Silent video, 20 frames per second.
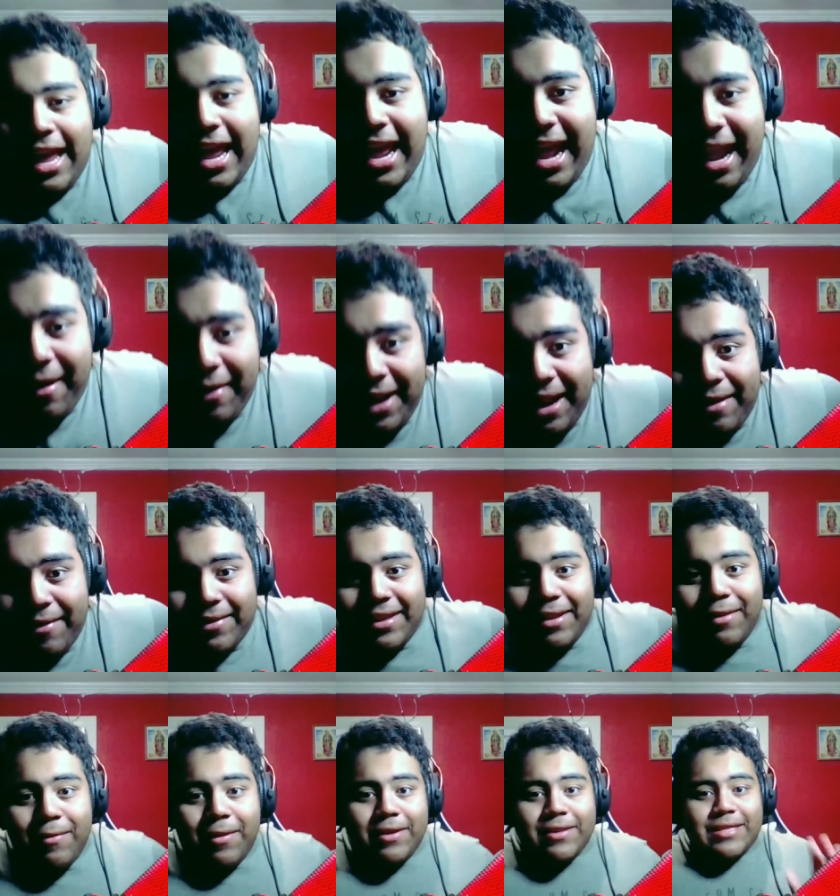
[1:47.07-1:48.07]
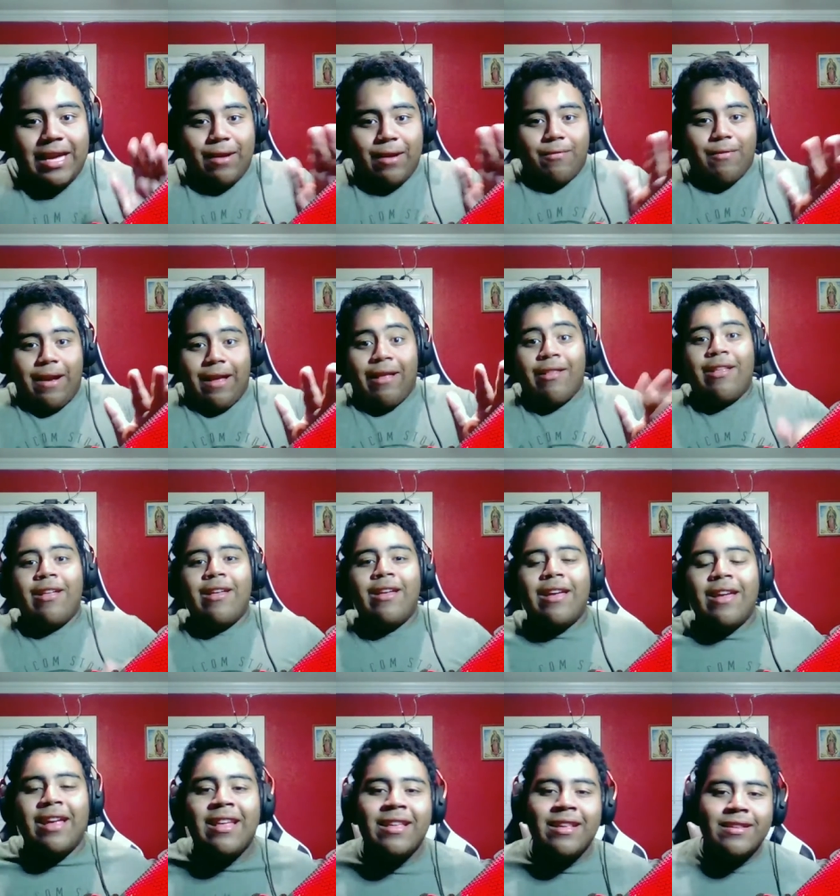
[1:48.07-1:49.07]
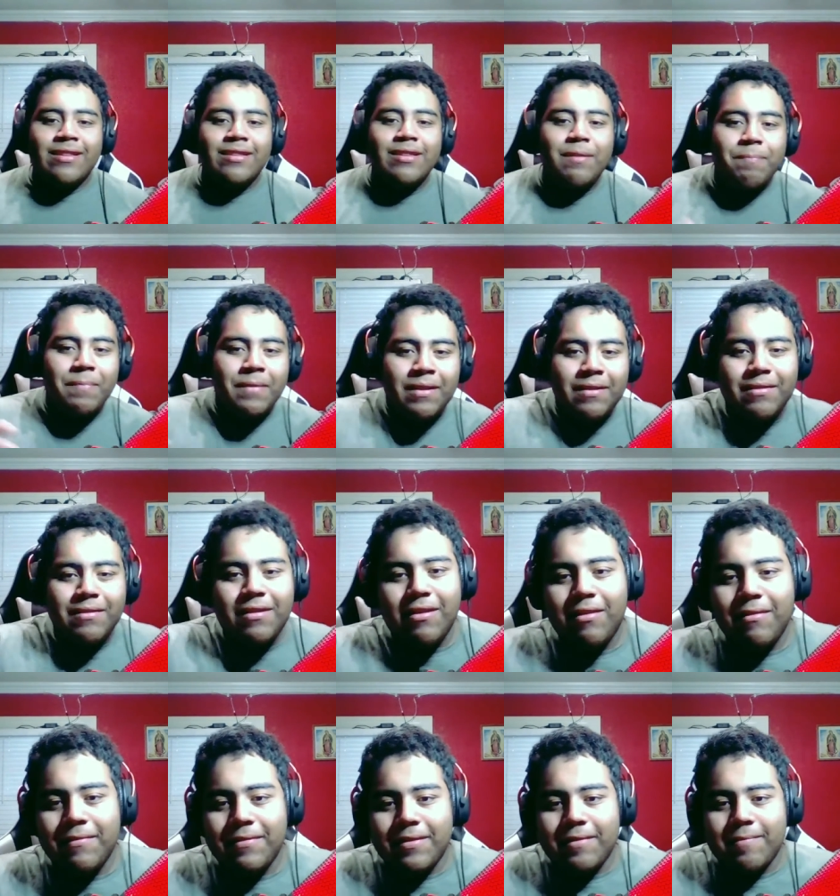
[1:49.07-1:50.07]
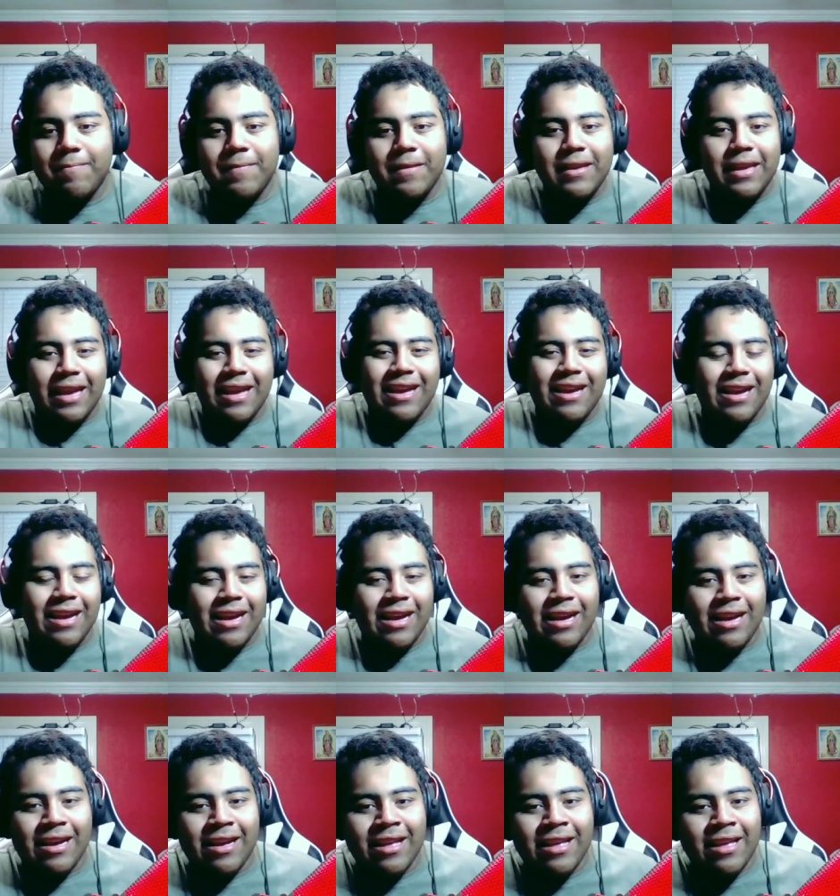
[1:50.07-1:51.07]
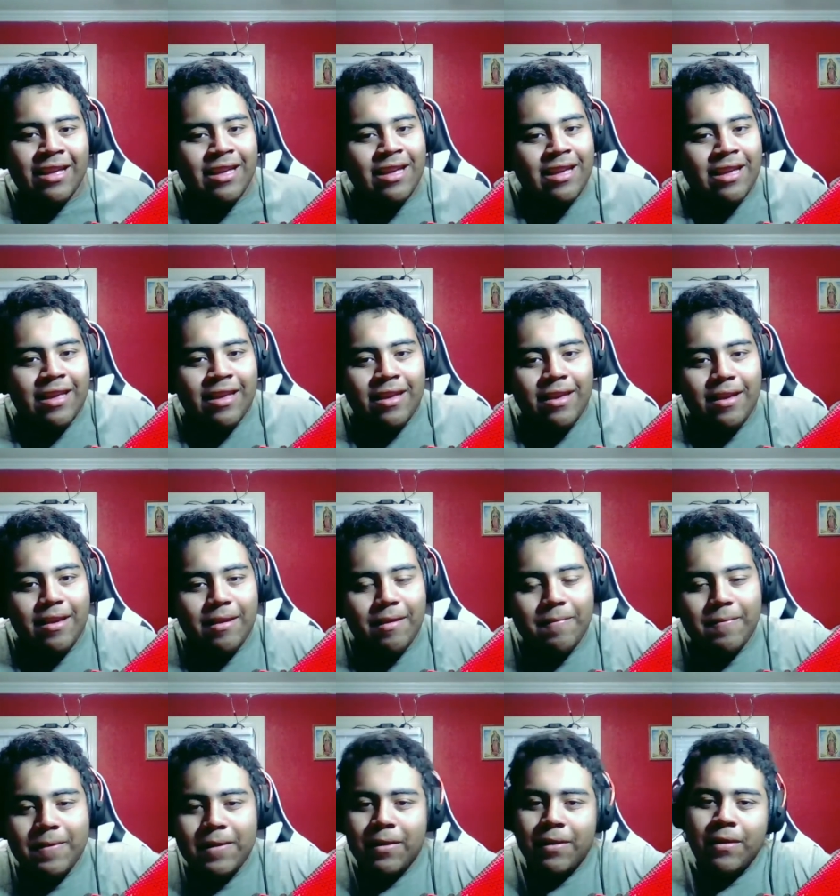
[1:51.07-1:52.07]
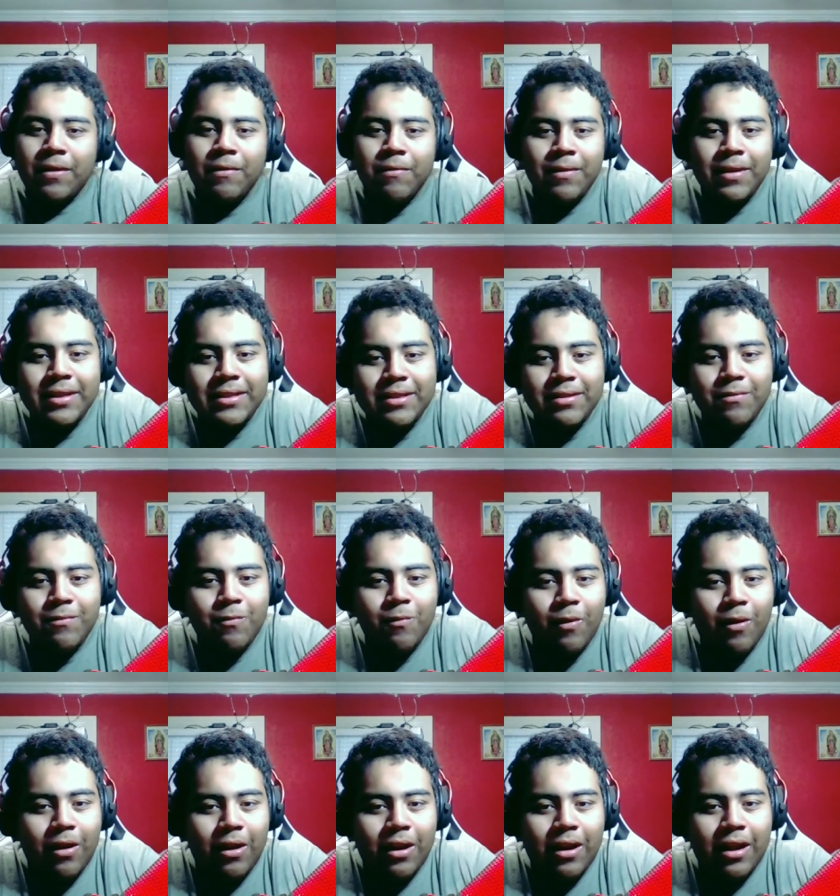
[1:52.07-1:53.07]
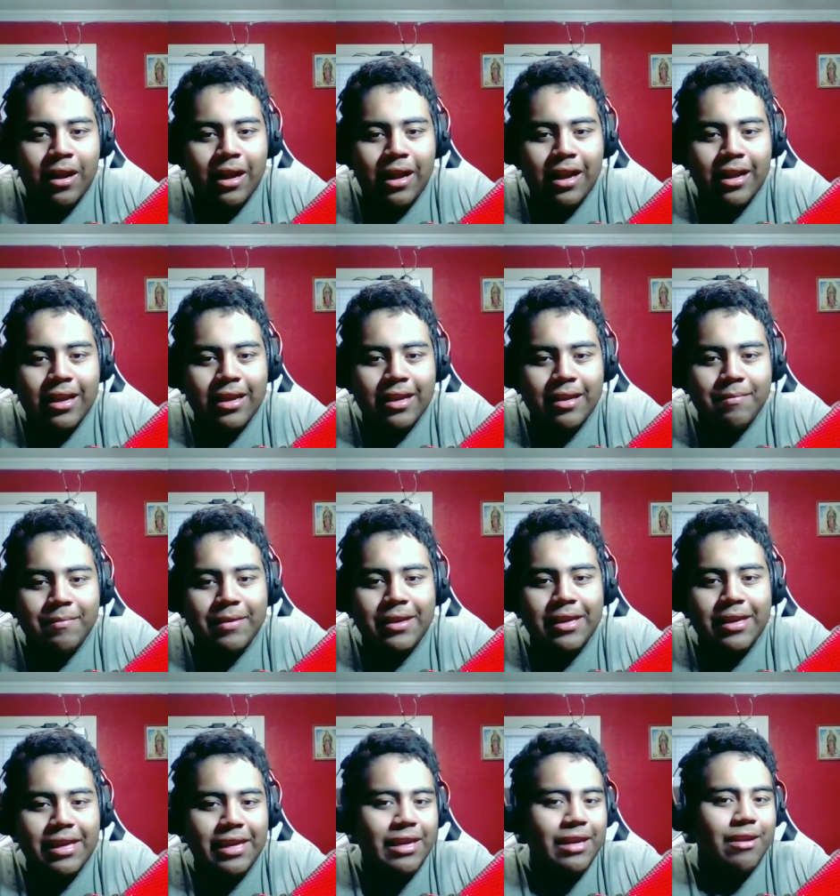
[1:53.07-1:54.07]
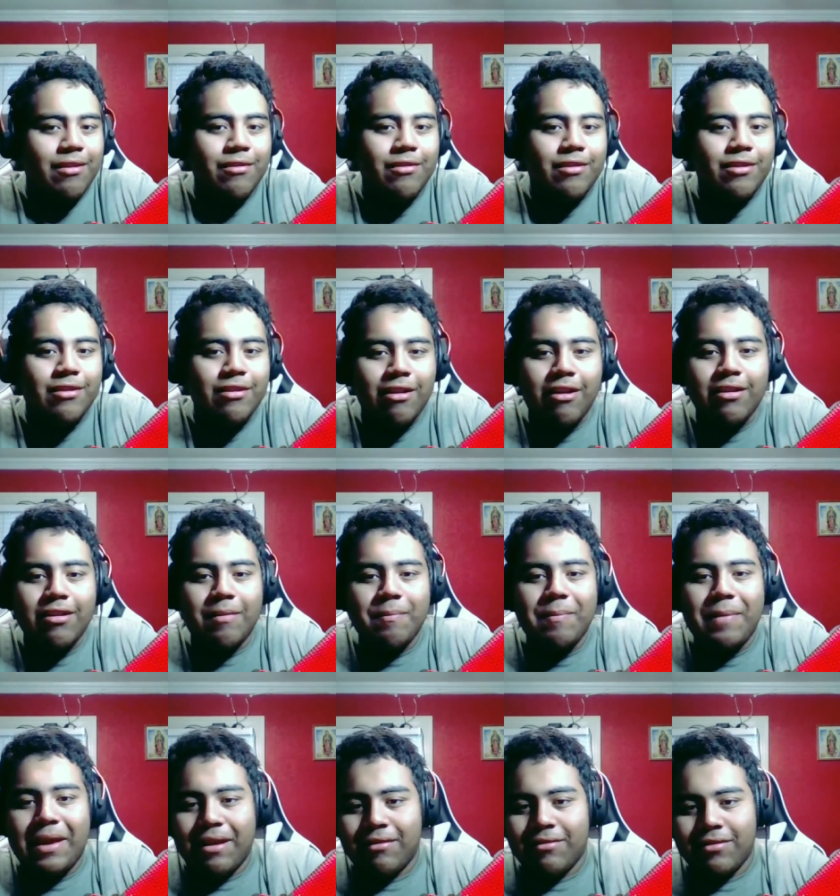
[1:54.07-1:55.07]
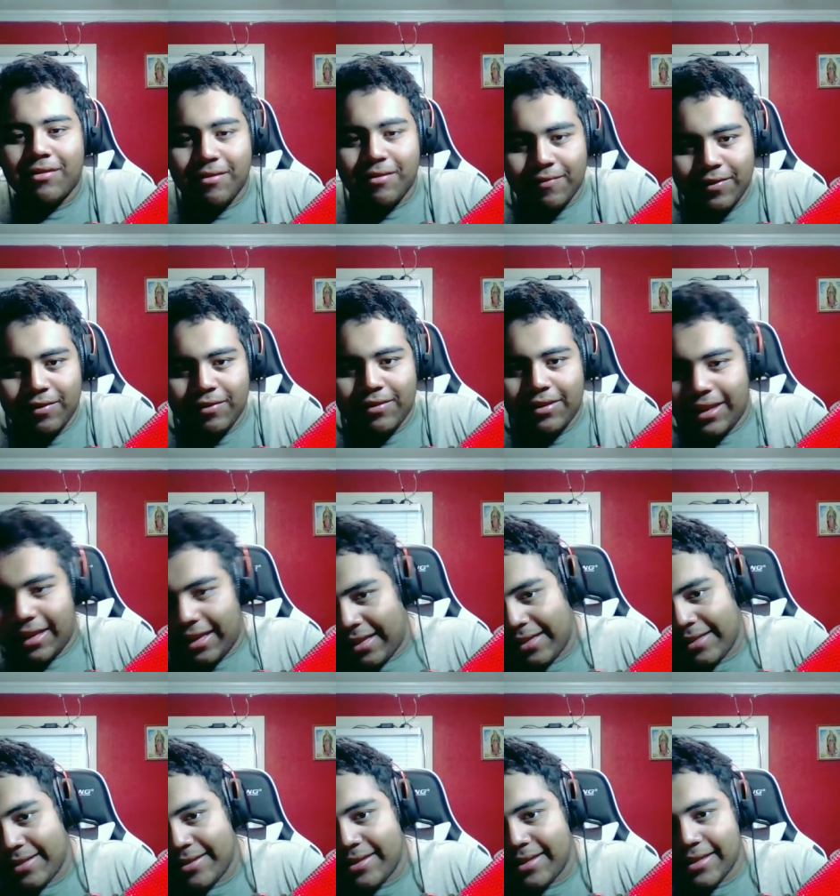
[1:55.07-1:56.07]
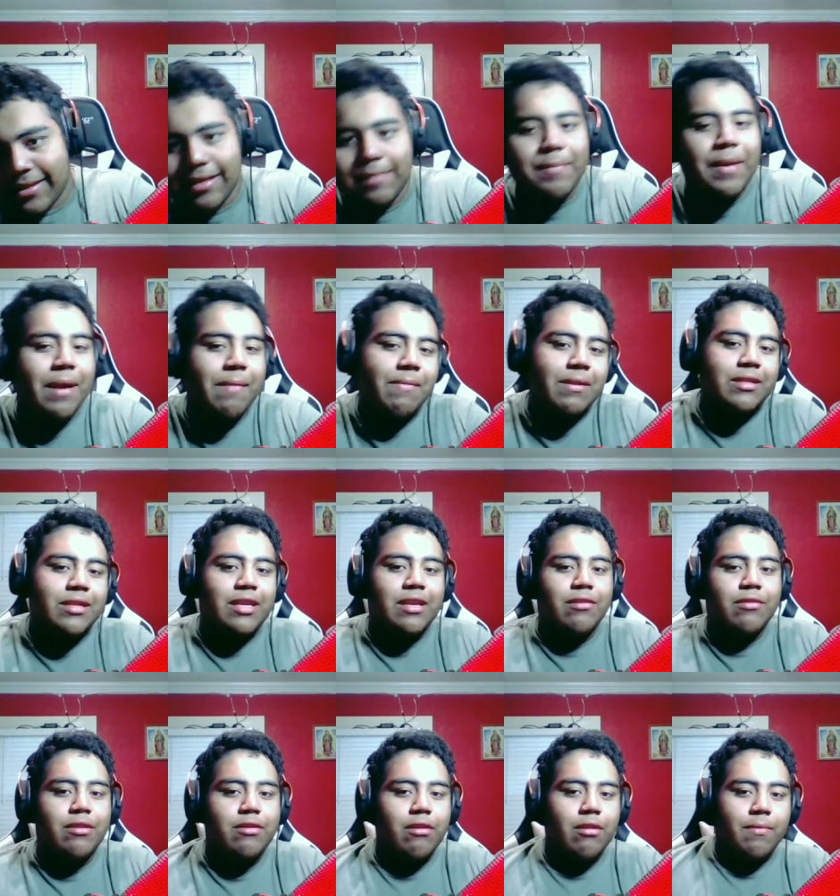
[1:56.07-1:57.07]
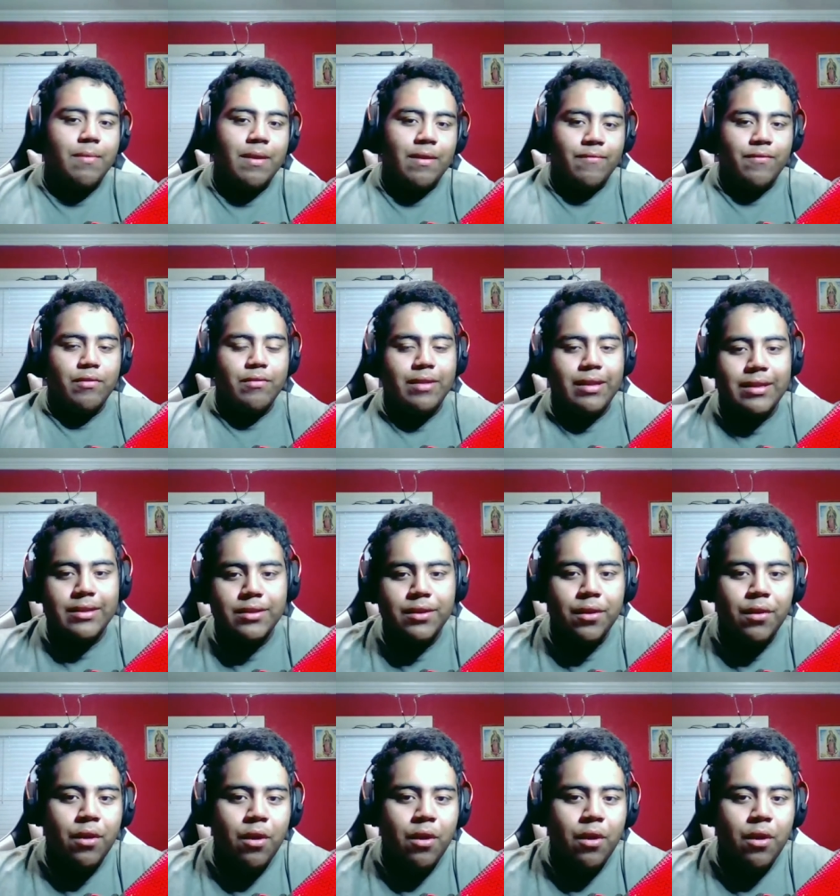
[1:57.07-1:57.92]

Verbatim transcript: everything works out well. So, but, but yeah, uh, the reason why I am here to talk about a few things, because I'm, I'm, actually here to talk about a few things.